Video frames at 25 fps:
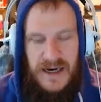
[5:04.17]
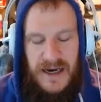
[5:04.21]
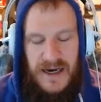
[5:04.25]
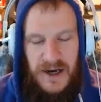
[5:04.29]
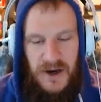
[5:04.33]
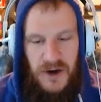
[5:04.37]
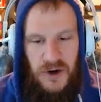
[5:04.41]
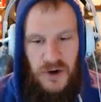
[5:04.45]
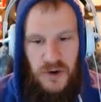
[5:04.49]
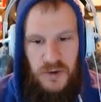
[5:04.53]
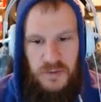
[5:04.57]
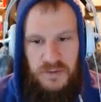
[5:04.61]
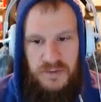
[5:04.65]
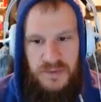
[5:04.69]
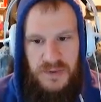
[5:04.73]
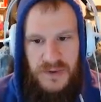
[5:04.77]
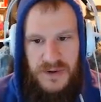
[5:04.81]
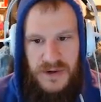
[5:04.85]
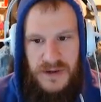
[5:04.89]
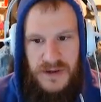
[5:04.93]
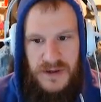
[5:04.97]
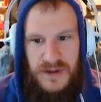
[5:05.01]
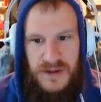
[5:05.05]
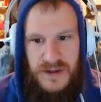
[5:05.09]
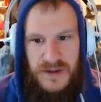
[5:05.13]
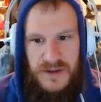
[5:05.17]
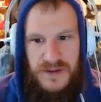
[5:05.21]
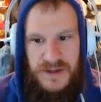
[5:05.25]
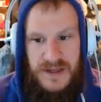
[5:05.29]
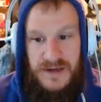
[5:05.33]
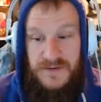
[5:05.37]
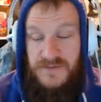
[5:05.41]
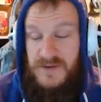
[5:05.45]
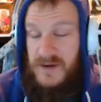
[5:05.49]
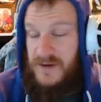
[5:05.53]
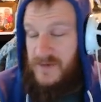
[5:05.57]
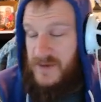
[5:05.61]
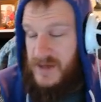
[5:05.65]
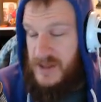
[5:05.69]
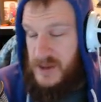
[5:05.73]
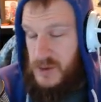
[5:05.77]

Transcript: I hope that if you have any